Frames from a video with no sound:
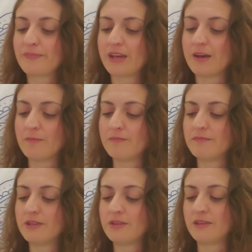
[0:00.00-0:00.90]

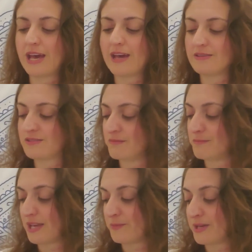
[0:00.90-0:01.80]
um, that
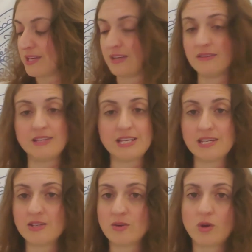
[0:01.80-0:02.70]
may be in
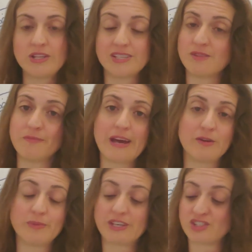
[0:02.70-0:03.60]
need. It doesn't
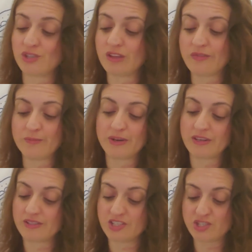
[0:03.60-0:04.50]
matter because you love them
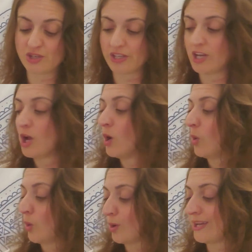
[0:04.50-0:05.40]
unconditionally.
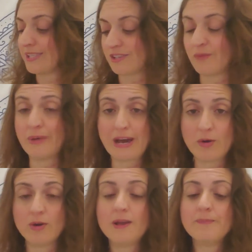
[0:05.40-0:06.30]
Or it's
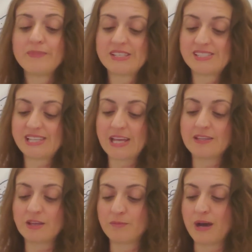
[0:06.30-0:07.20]
about
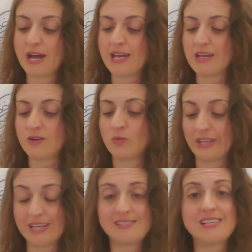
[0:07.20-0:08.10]
standing by,
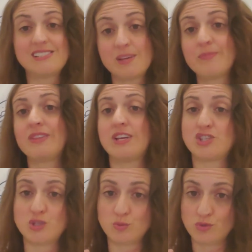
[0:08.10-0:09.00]
like I said, something
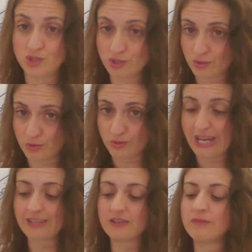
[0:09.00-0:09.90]
that you do
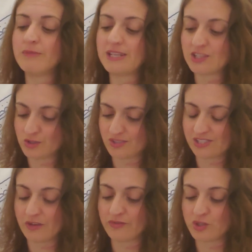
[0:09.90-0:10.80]
and committing
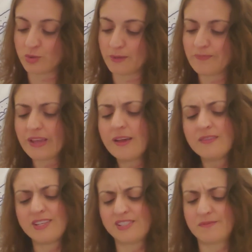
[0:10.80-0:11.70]
yourself to it.
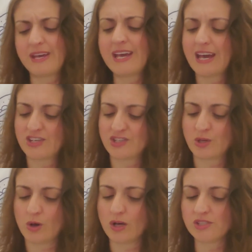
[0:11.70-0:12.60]
This may
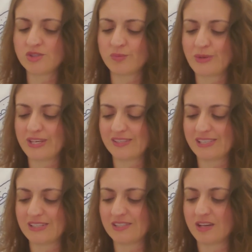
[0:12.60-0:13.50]
actually also be a
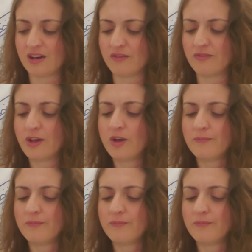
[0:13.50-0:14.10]
sense of